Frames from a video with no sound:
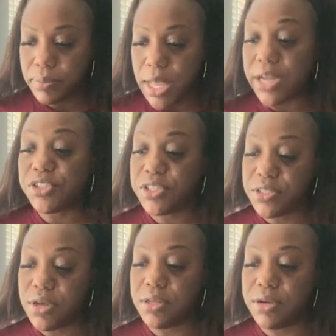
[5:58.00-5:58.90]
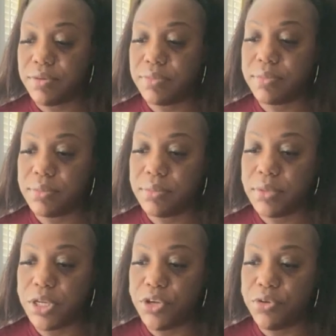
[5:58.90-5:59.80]
Actually it's on
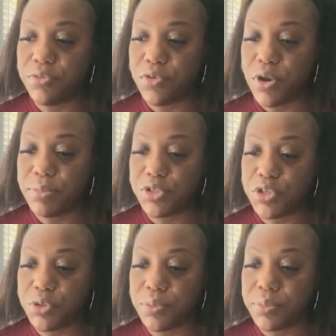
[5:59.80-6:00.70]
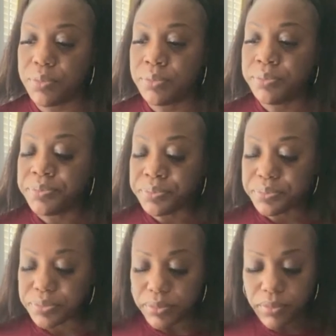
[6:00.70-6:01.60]
the new form too.
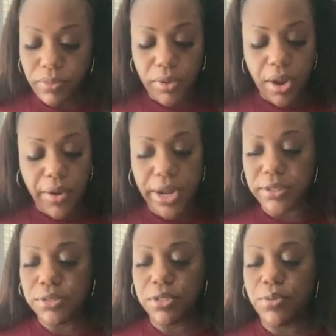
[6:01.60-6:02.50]
All right, so